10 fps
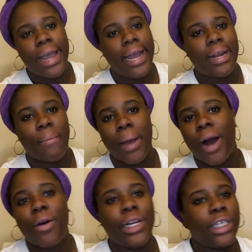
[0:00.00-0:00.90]
and
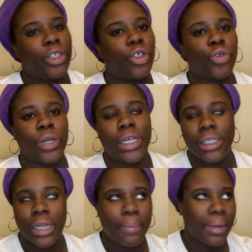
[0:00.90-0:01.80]
about in these
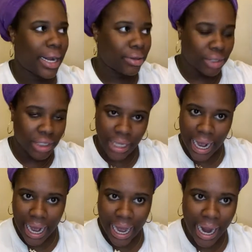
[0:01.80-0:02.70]
streets. I've been
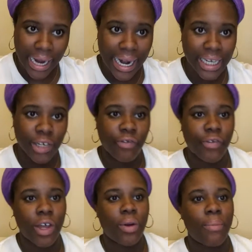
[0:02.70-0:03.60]
outside and I just
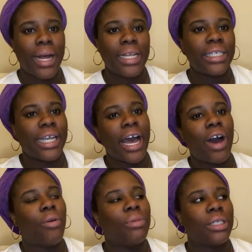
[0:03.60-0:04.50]
felt my
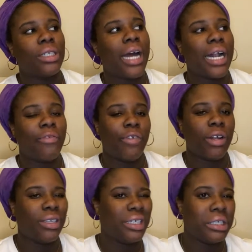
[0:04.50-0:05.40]
scalp just kind of
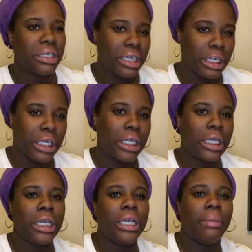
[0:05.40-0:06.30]
felt a little
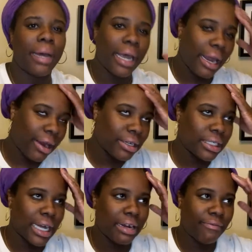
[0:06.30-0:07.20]
icky. My hair
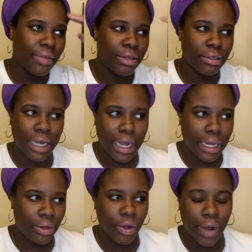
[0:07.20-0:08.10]
just kind of felt
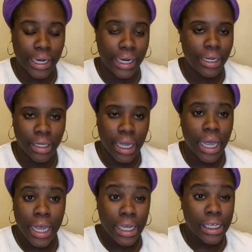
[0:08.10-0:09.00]
like, you know, I need to
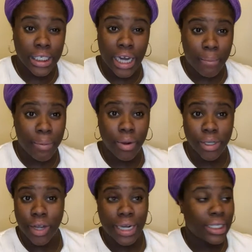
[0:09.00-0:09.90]
shampoo it.
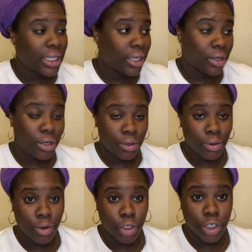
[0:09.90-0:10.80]
So I just did a
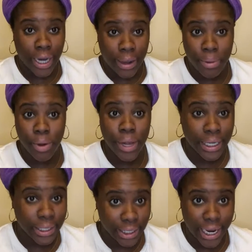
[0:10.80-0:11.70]
shampoo
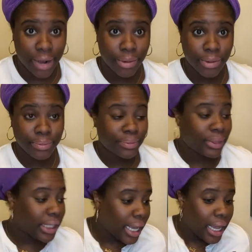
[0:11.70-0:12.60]
the shower
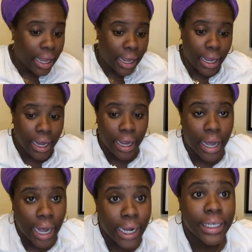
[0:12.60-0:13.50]

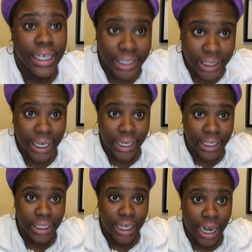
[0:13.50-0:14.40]
and I conditioned it in
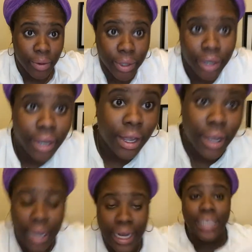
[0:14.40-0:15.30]
the shower.
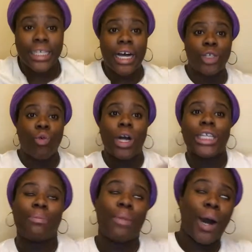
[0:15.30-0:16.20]
And as I was
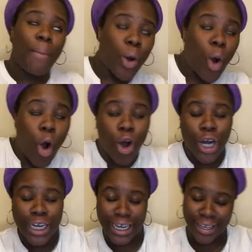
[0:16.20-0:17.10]
washing my
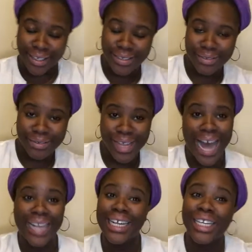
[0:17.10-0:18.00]
body,
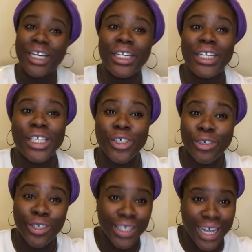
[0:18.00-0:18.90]
I let the
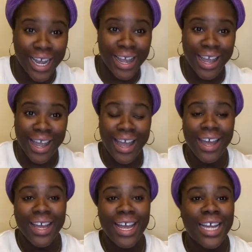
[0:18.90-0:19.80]
conditioner sit.
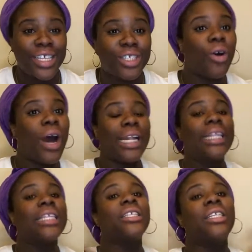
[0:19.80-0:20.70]
And so I
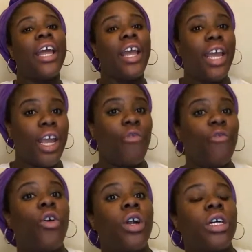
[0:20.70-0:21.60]
let the steam
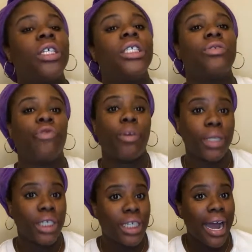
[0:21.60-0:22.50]
for the from
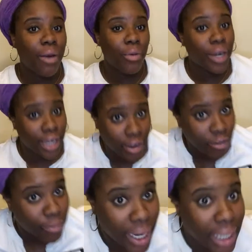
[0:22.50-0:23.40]
the shower give
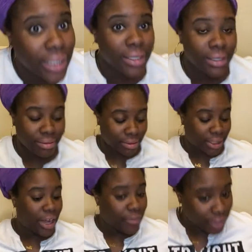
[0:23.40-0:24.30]

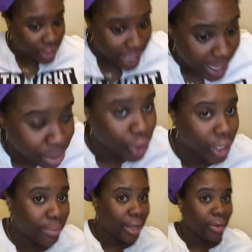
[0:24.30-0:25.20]
myself a steam
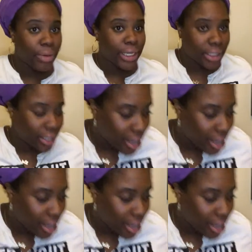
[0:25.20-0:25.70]
treatment, which